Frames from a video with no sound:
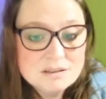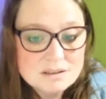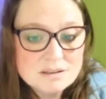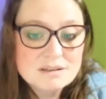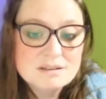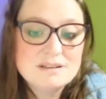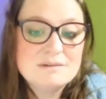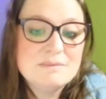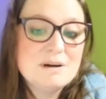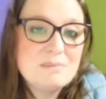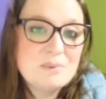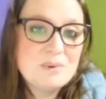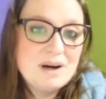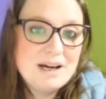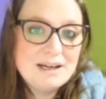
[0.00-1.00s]
this might be
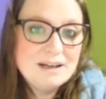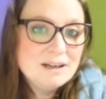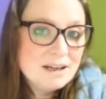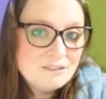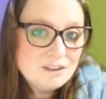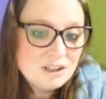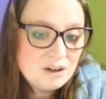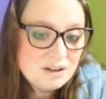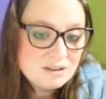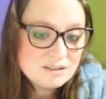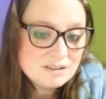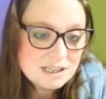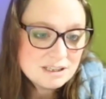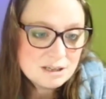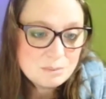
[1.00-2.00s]
why. If you don't
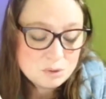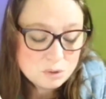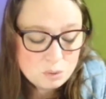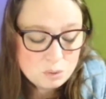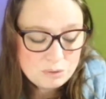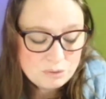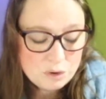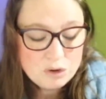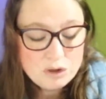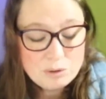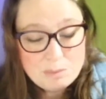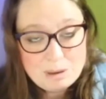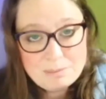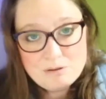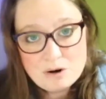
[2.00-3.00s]
understand the type of soil you've got, you
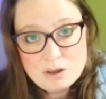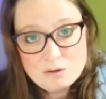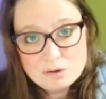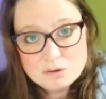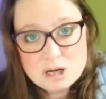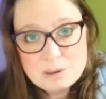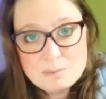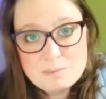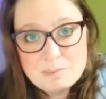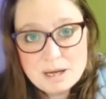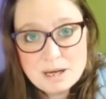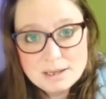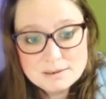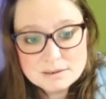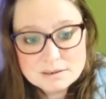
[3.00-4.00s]
might be growing the wrong type of
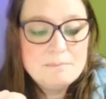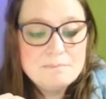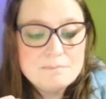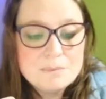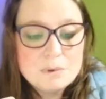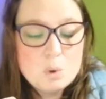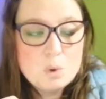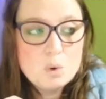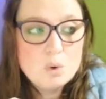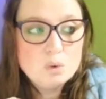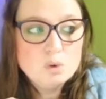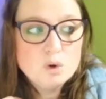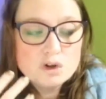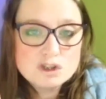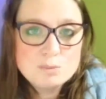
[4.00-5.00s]
plants or
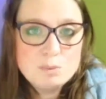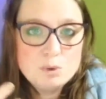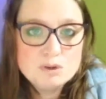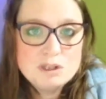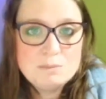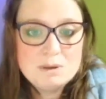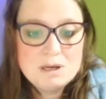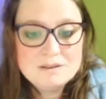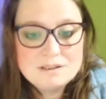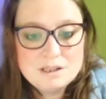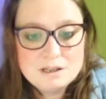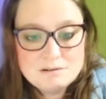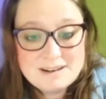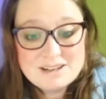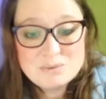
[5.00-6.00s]
not supporting the plants in the
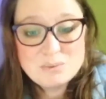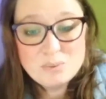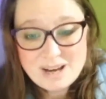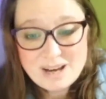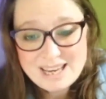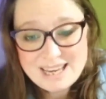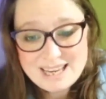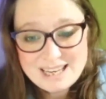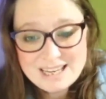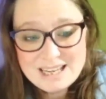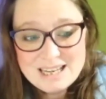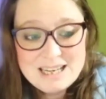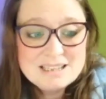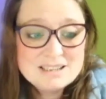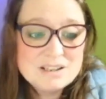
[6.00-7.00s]
correct way.
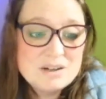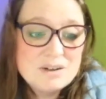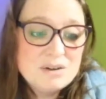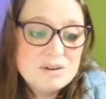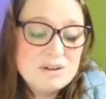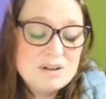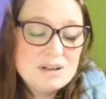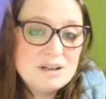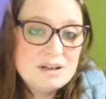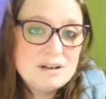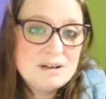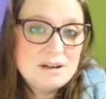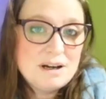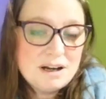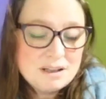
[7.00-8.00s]
So
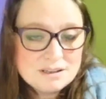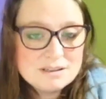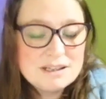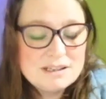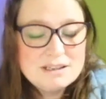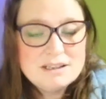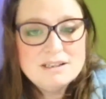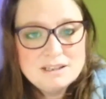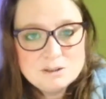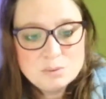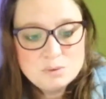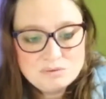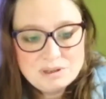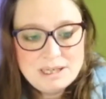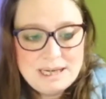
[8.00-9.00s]
understanding this
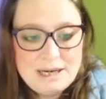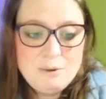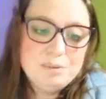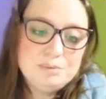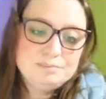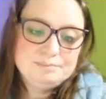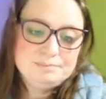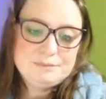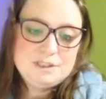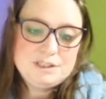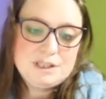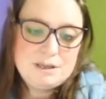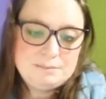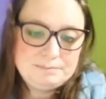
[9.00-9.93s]
will really help. So